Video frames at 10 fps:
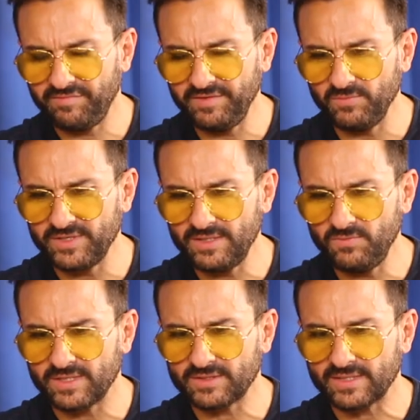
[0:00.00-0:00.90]
I feel we
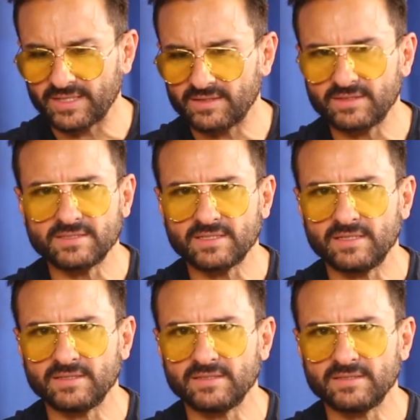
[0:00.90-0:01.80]
did work together.
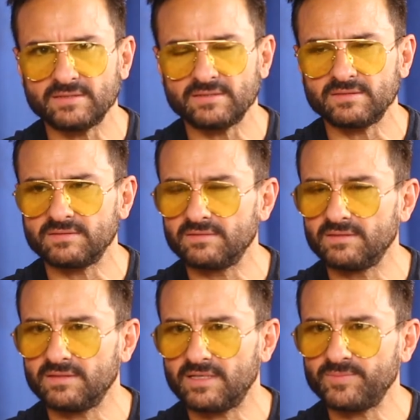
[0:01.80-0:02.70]
There's
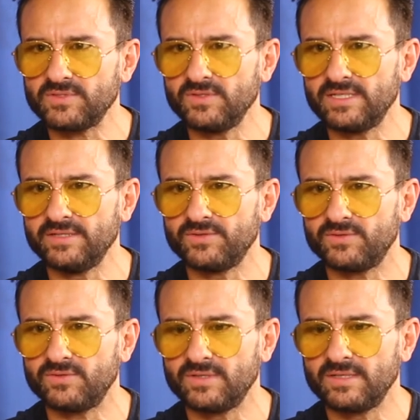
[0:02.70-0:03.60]
absolutely
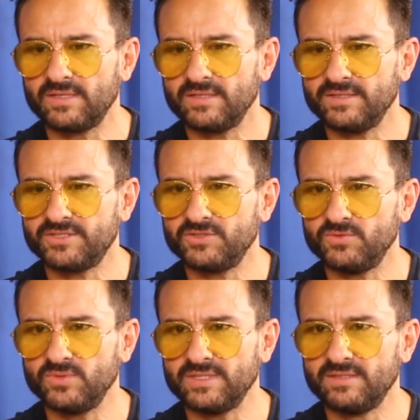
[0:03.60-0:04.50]
no
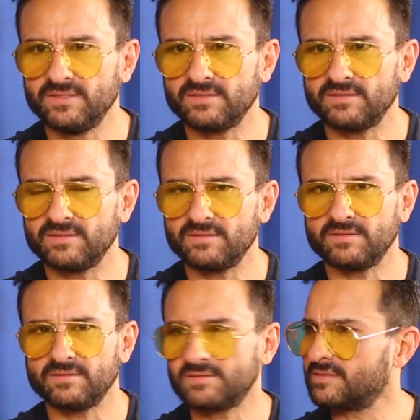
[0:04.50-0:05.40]
issue with
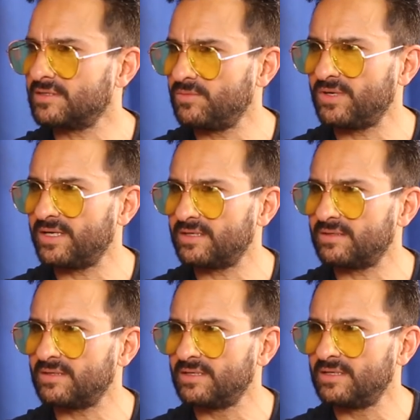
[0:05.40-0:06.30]

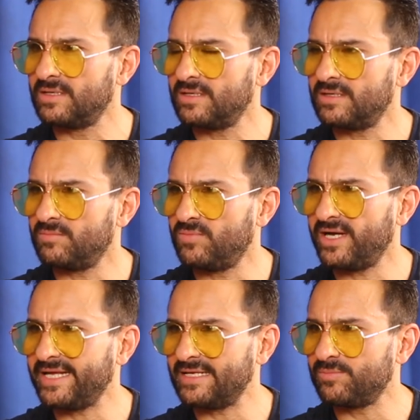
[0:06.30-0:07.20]
Salman
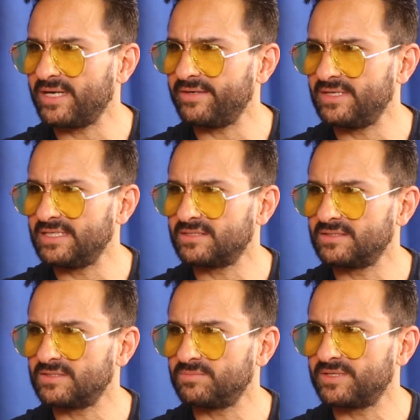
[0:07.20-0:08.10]
Bhai and my
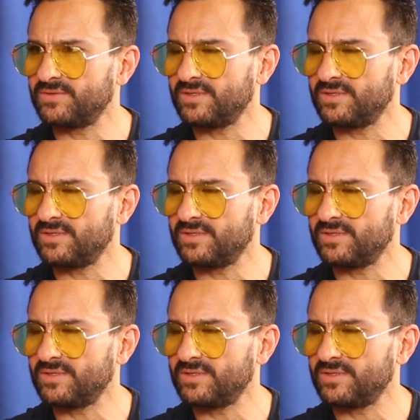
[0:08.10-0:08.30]
relationship at